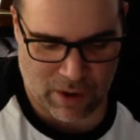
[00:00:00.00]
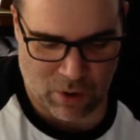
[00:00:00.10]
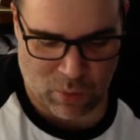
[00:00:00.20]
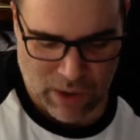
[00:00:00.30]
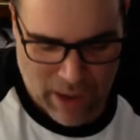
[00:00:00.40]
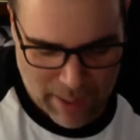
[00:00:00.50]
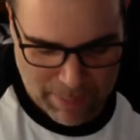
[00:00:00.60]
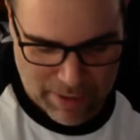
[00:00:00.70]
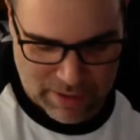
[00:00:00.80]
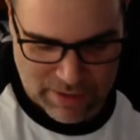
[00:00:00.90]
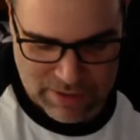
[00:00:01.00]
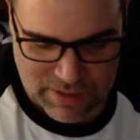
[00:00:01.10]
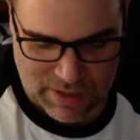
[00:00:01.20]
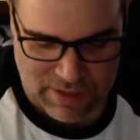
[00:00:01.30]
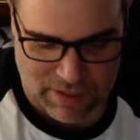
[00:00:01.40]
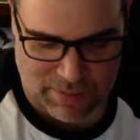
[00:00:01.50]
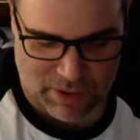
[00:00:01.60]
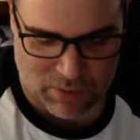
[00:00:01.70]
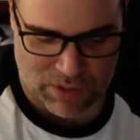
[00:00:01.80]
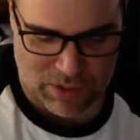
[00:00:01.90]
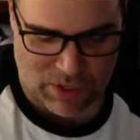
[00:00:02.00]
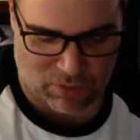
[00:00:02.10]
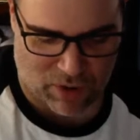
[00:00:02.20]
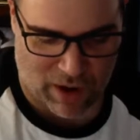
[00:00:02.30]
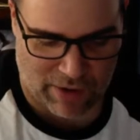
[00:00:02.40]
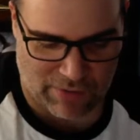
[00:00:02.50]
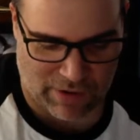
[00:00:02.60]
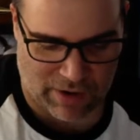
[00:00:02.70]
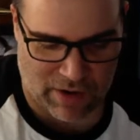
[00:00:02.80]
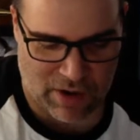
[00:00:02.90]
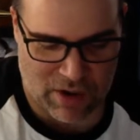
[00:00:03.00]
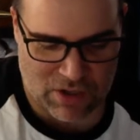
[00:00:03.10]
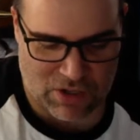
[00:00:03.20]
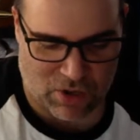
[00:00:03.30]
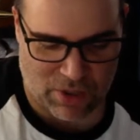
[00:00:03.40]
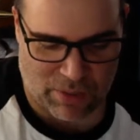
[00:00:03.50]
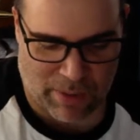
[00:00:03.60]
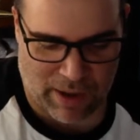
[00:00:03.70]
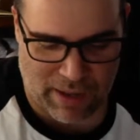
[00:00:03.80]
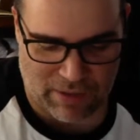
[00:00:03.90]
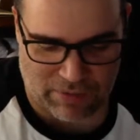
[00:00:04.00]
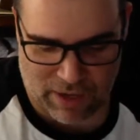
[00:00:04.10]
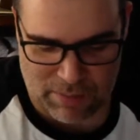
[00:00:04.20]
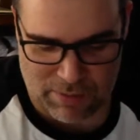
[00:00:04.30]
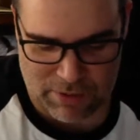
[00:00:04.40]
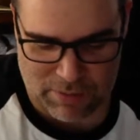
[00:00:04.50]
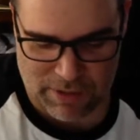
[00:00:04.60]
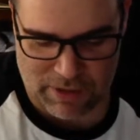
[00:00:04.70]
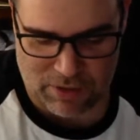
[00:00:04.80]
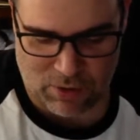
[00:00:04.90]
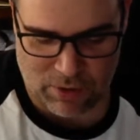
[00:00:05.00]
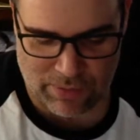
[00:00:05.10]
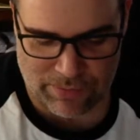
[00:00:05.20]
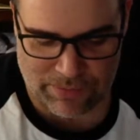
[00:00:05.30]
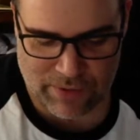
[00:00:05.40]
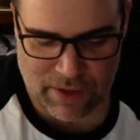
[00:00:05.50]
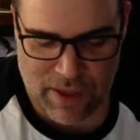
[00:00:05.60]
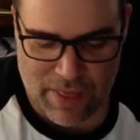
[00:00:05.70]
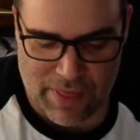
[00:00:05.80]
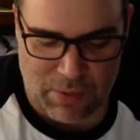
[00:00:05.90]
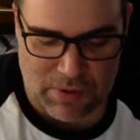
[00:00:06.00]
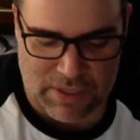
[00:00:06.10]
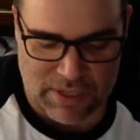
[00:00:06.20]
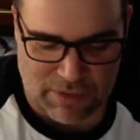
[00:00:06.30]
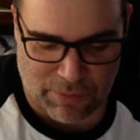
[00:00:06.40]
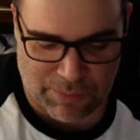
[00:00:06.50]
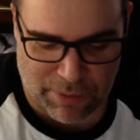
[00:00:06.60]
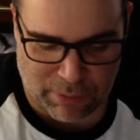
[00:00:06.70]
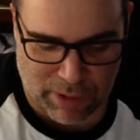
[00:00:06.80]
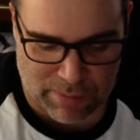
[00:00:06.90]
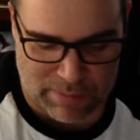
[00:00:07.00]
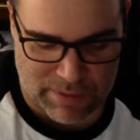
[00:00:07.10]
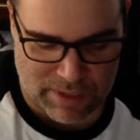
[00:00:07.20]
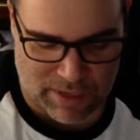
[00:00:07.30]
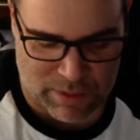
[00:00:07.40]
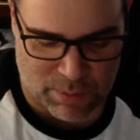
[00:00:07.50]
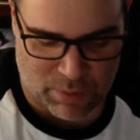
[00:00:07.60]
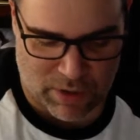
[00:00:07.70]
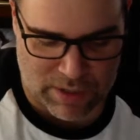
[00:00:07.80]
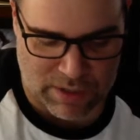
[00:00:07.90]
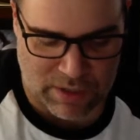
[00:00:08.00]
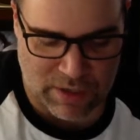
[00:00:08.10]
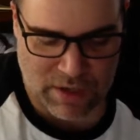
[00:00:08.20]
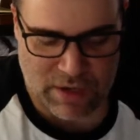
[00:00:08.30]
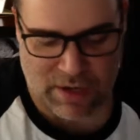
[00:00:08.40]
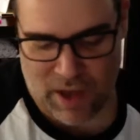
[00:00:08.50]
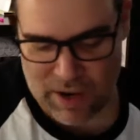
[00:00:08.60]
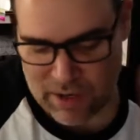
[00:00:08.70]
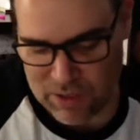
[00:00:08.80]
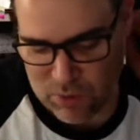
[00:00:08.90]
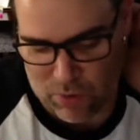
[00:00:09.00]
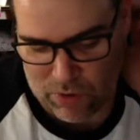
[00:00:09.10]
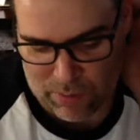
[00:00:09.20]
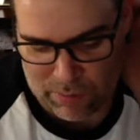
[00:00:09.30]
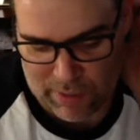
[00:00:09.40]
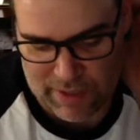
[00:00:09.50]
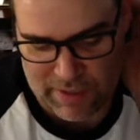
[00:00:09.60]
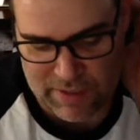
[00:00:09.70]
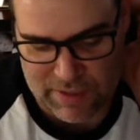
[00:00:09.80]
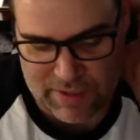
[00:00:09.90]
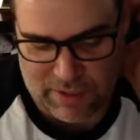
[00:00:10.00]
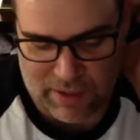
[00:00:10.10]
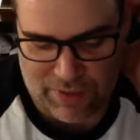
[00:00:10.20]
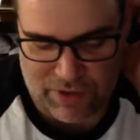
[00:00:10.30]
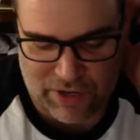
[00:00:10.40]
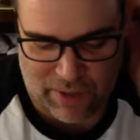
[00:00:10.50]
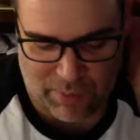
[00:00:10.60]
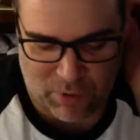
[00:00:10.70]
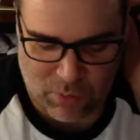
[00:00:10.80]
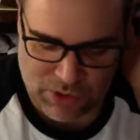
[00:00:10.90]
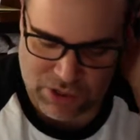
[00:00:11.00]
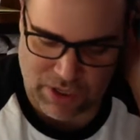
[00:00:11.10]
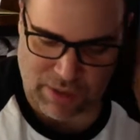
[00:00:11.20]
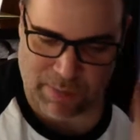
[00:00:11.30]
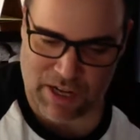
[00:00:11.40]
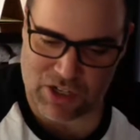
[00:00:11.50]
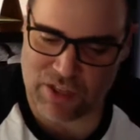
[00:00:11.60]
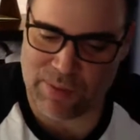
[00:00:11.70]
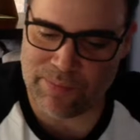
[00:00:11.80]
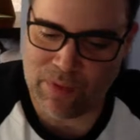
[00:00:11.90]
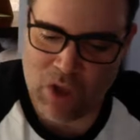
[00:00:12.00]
What happened? Said Isabel when she arrived and saw the pile of diapers by the door. They were sick from the plums, said Esperanza, nodding toward the plate still on the table where she had mashed them.